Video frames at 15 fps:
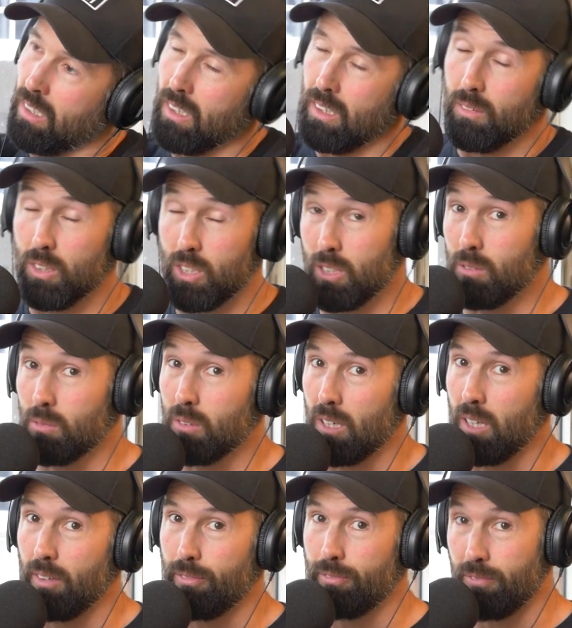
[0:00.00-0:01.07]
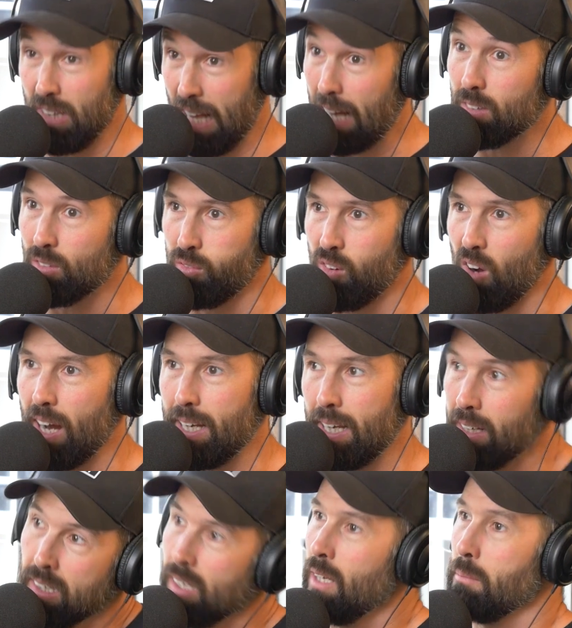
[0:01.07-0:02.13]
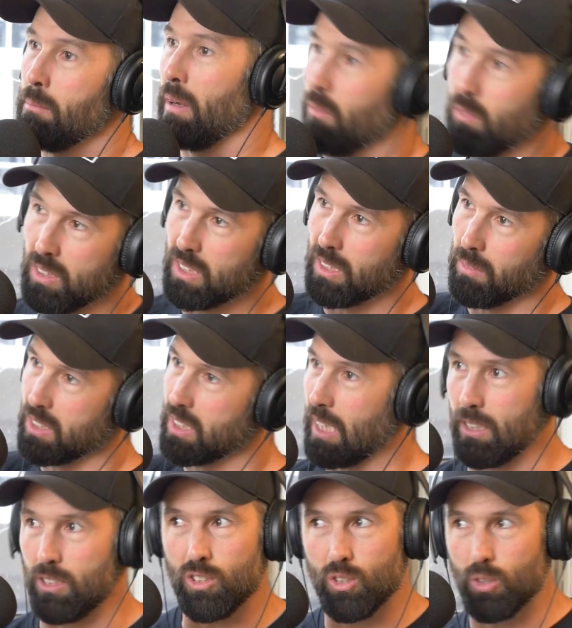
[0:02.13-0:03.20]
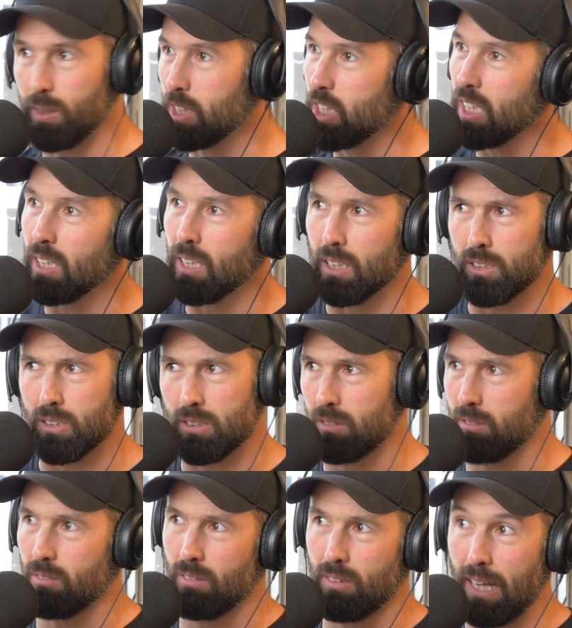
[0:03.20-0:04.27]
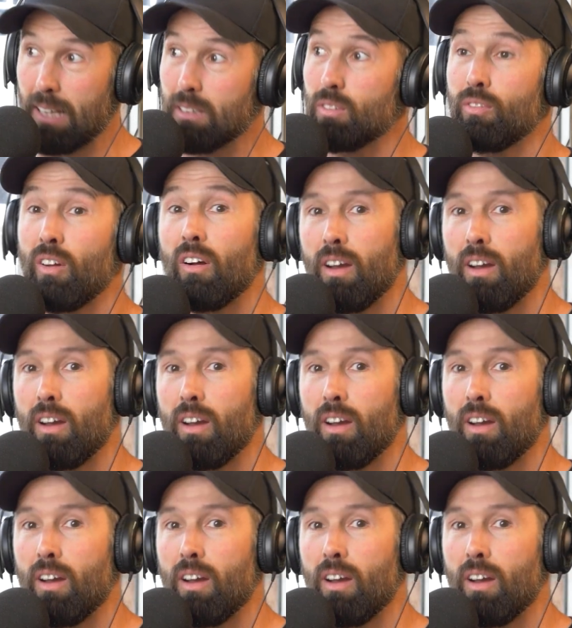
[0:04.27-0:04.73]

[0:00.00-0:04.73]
which is kind of that's frightening. But when someone starts twitching, it's that's very